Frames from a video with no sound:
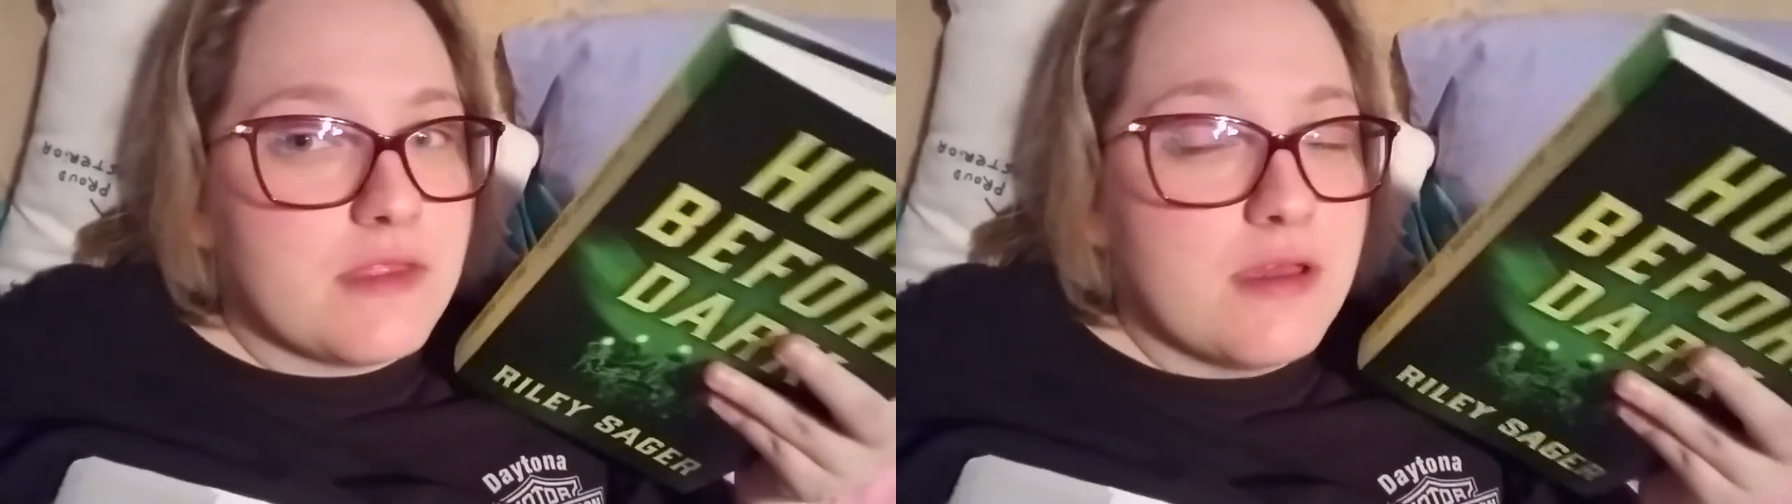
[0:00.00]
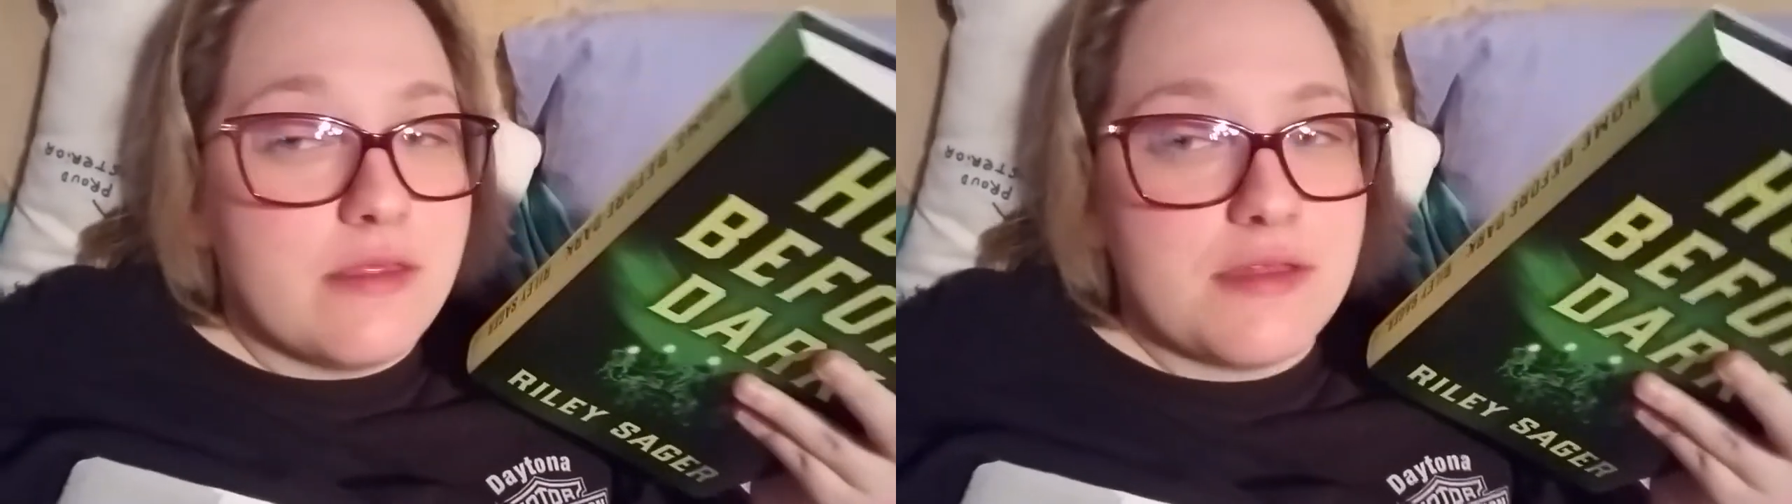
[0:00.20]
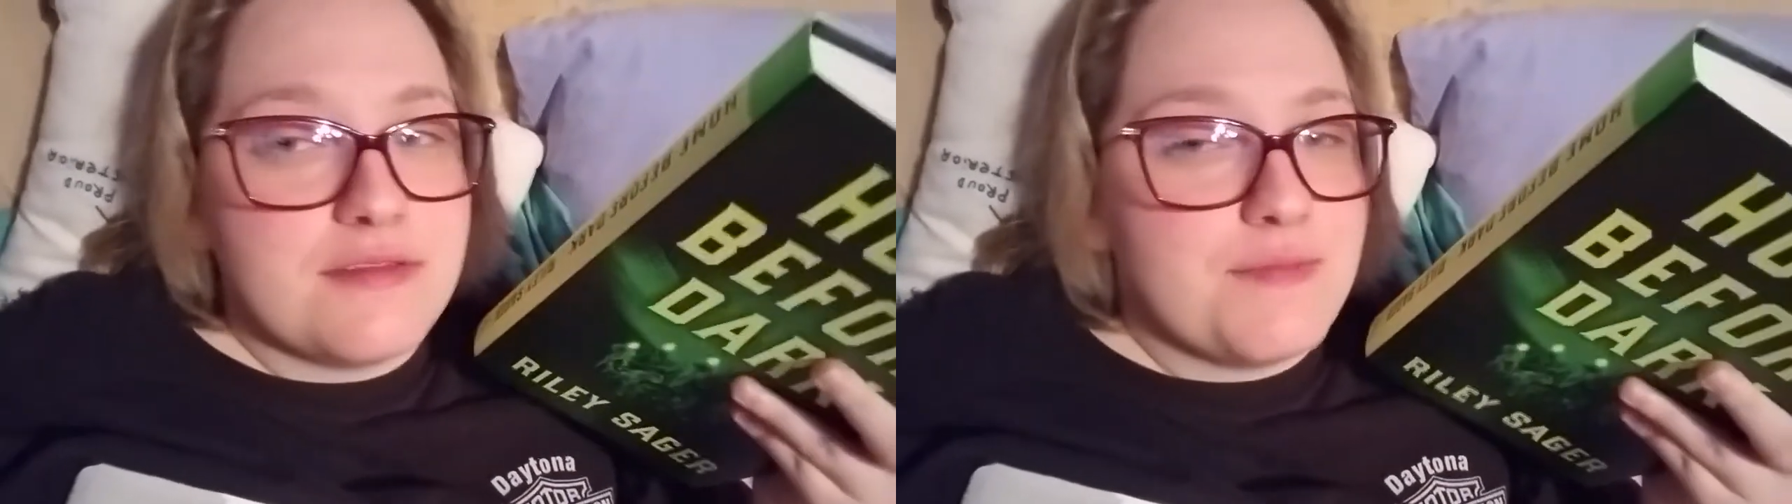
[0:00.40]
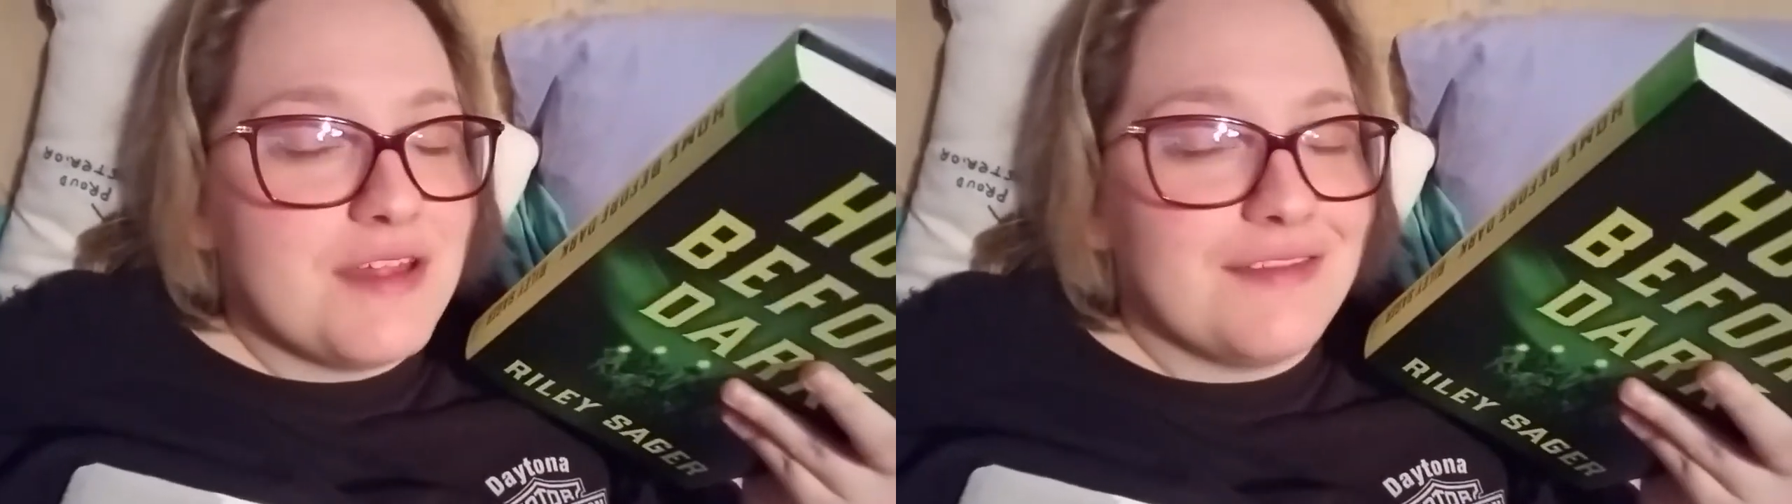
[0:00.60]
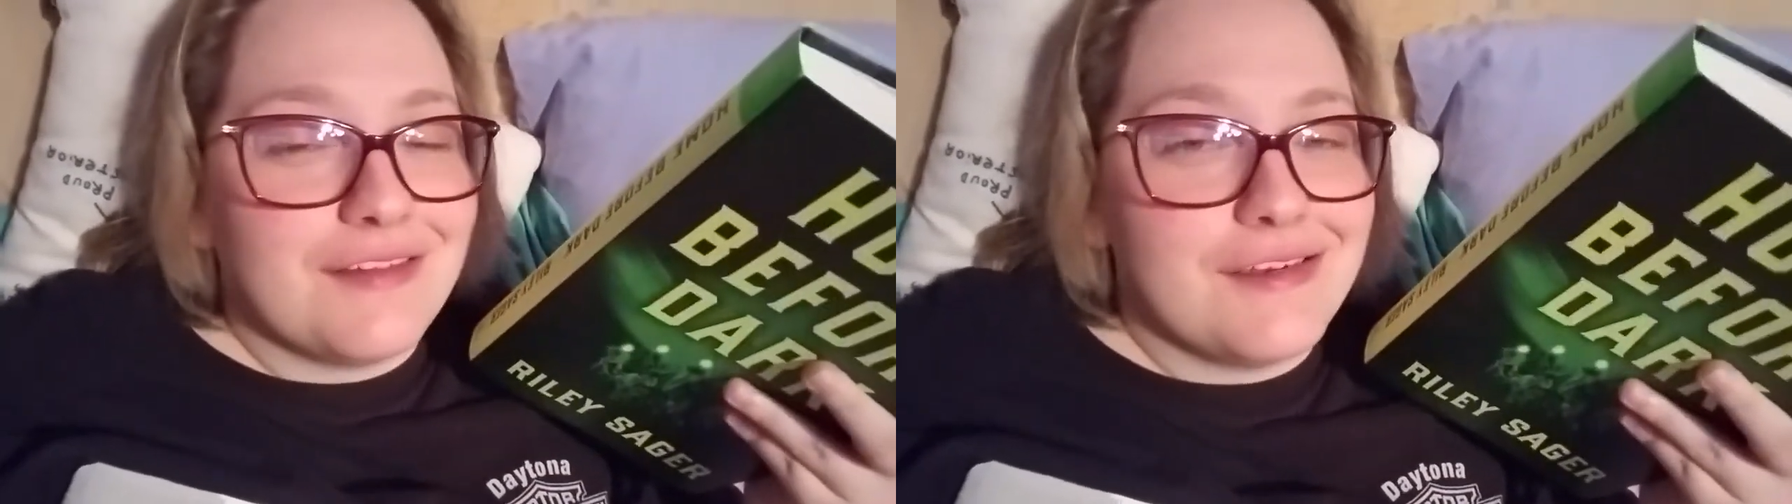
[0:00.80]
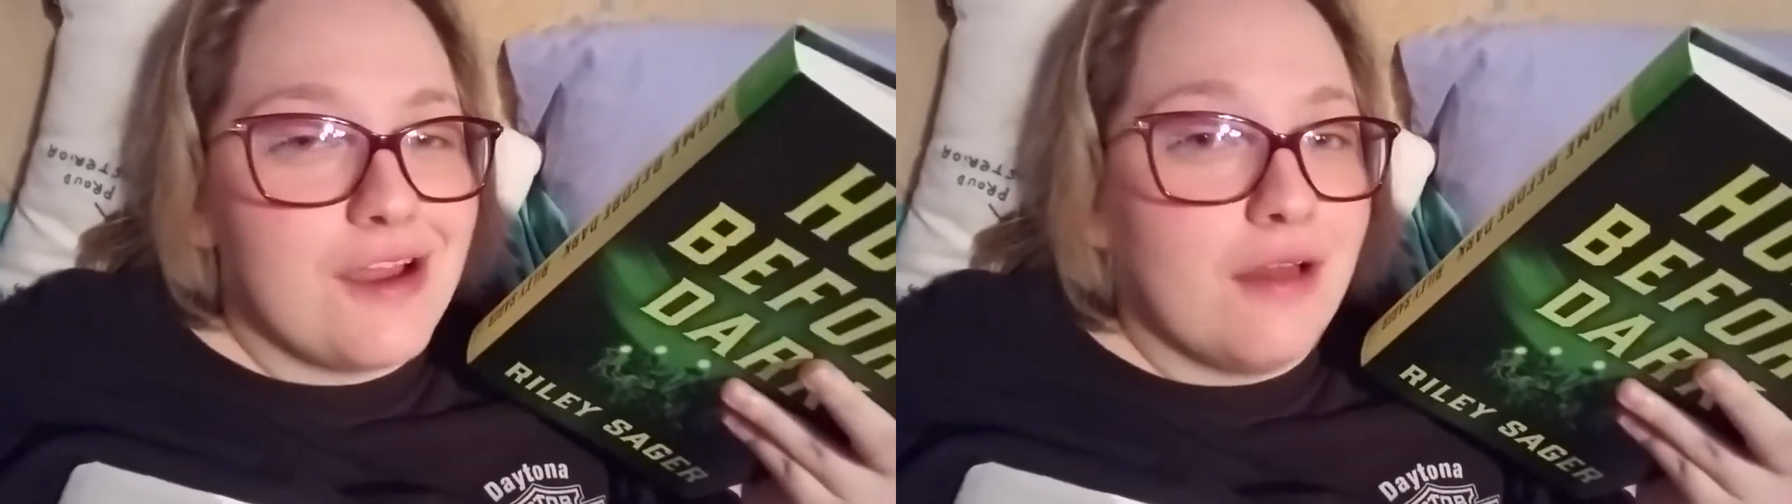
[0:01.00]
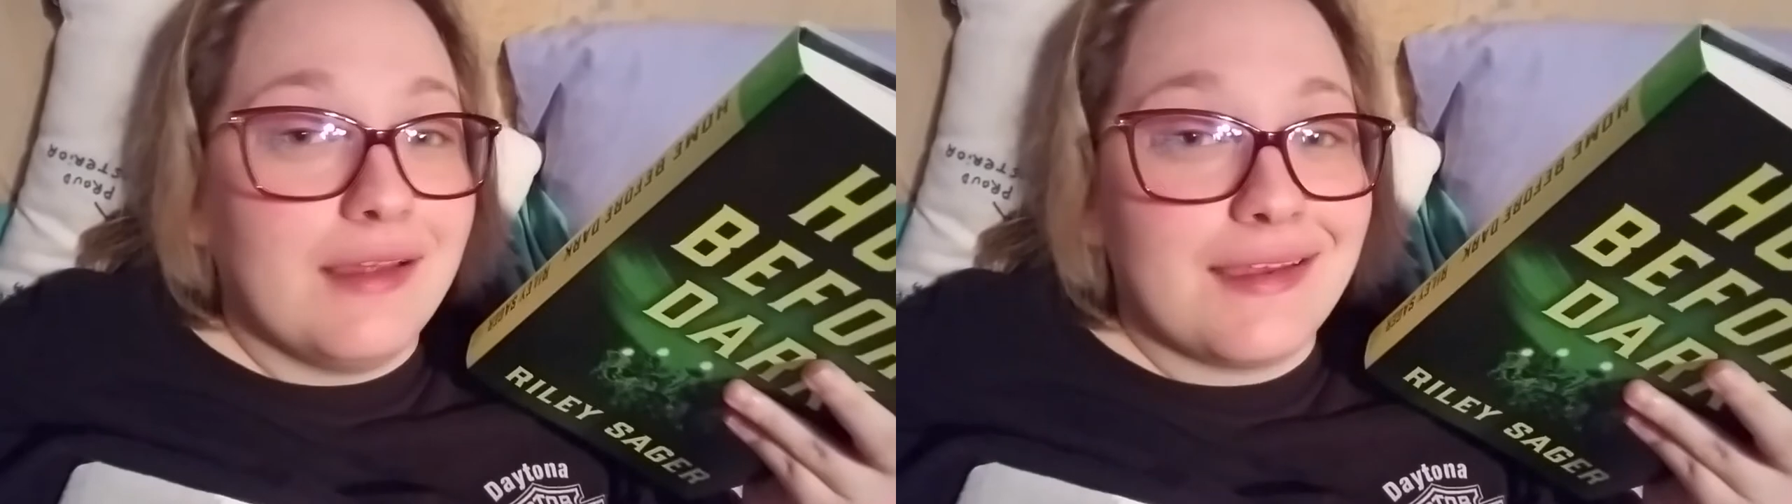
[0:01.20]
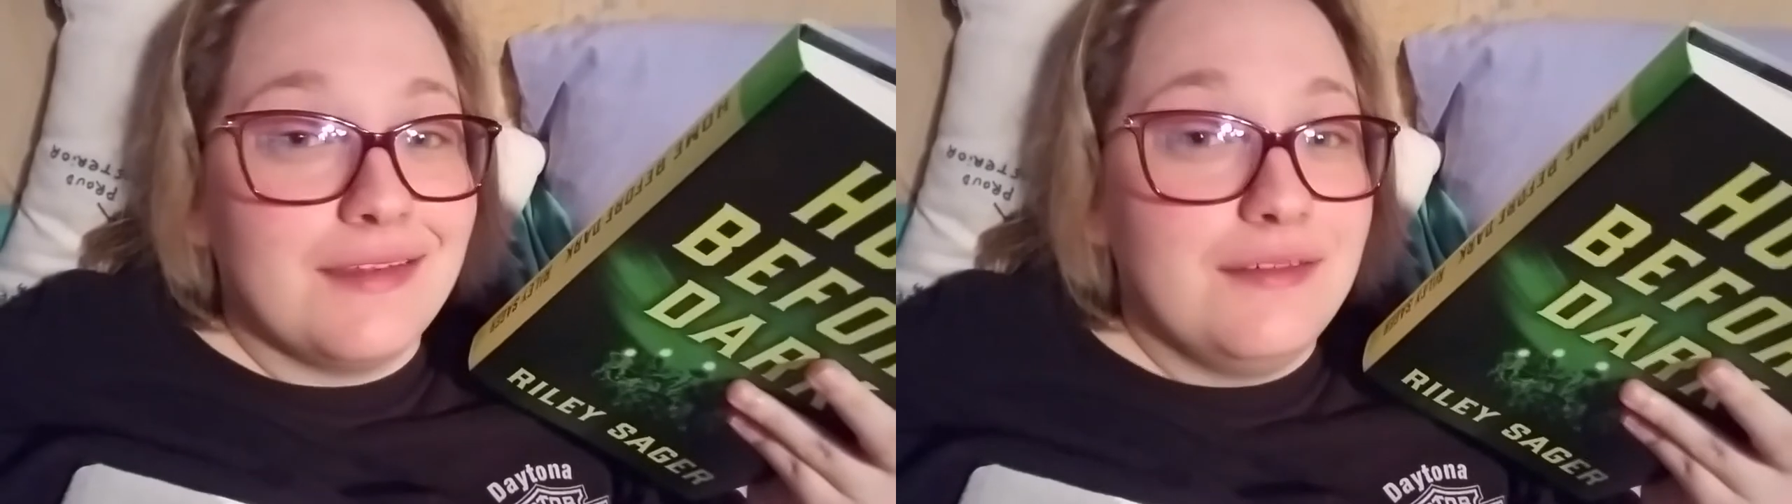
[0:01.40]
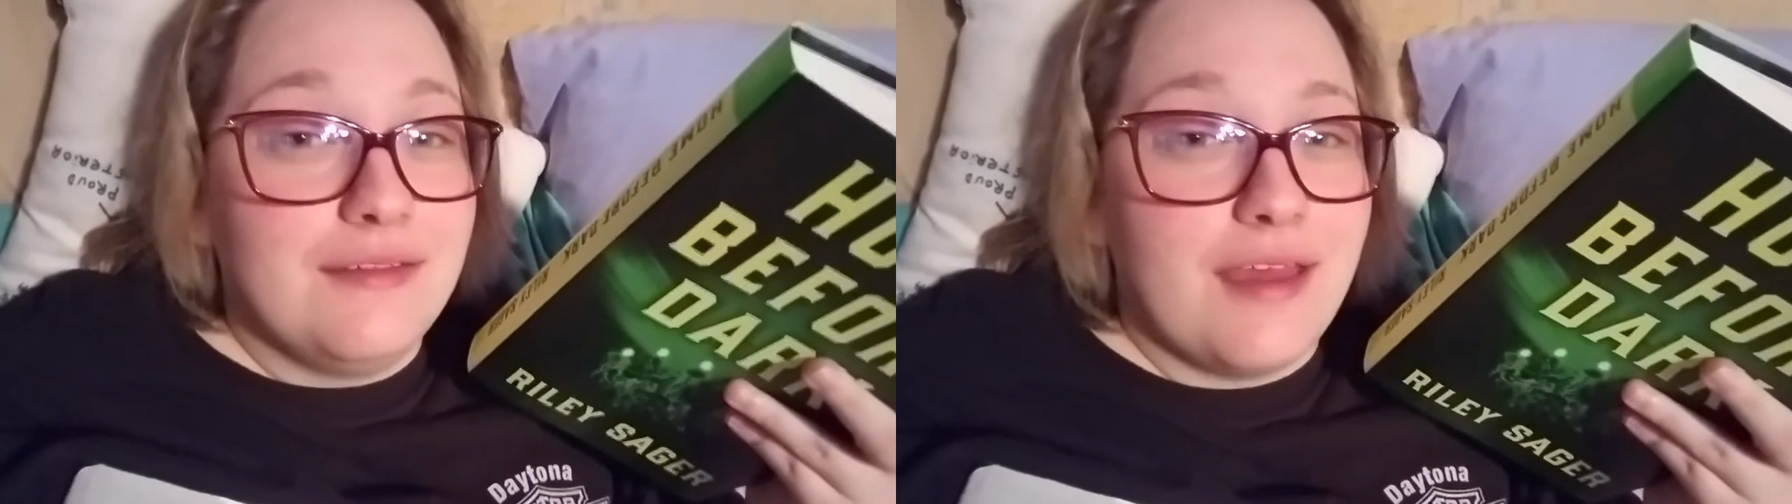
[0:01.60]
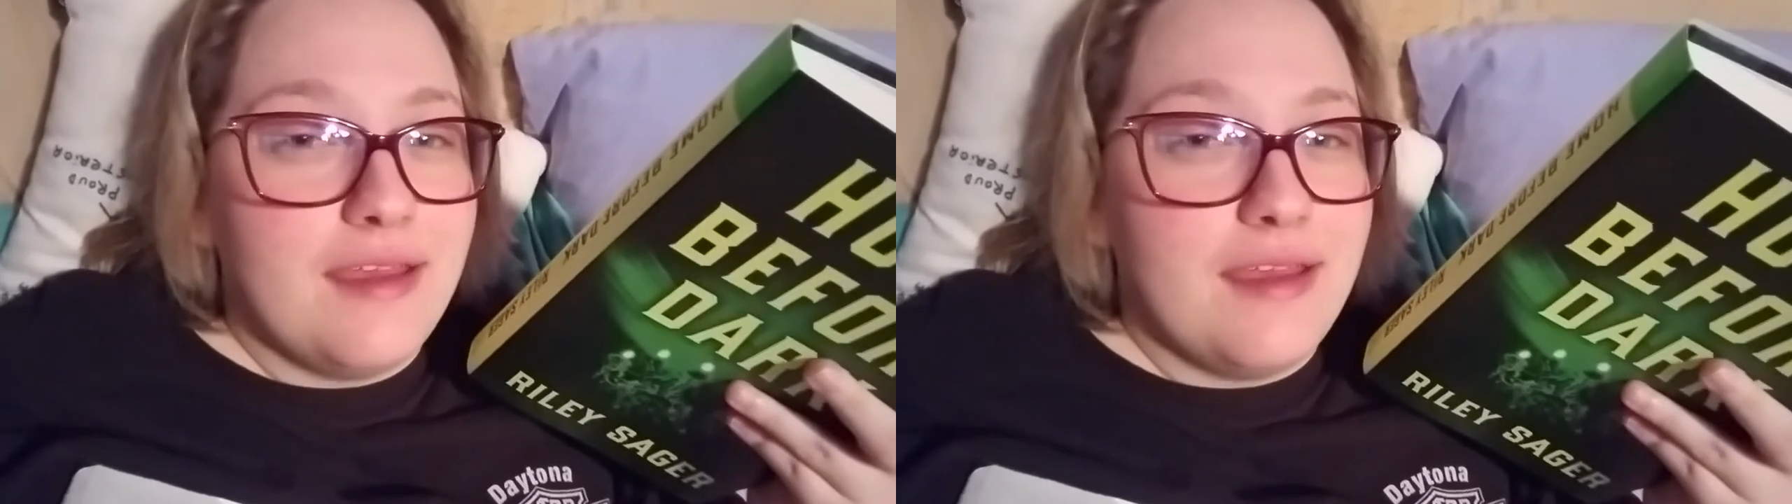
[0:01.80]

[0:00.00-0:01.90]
That's basically all I can say